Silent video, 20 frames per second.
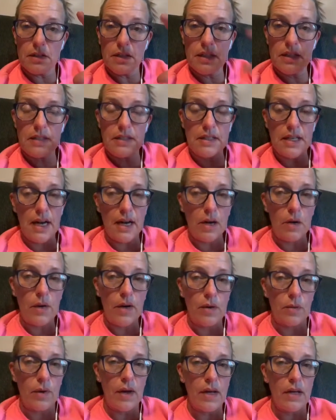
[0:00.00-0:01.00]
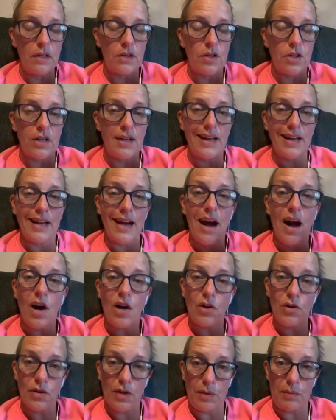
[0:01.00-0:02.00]
is not quite right and you're getting
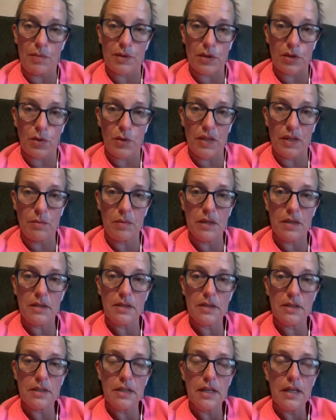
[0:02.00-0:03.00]
hungry between meals